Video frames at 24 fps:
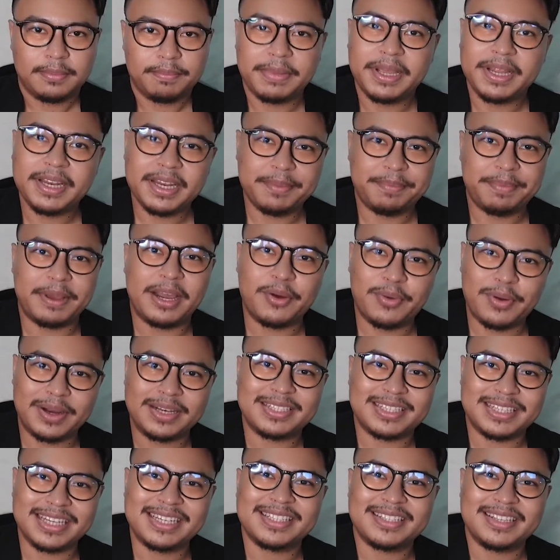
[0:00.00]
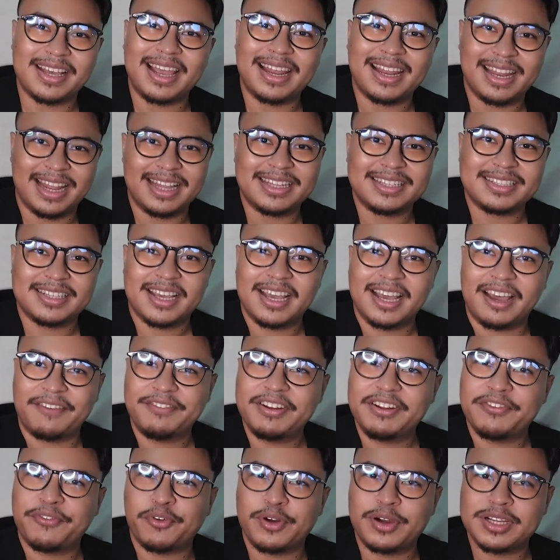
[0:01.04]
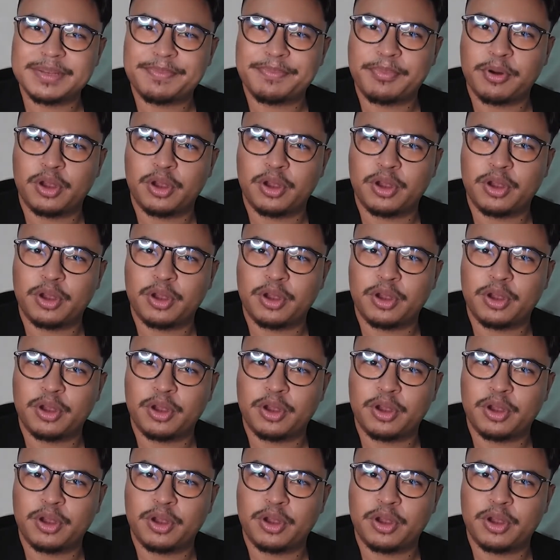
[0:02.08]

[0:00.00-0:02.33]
Many parents in Thailand have different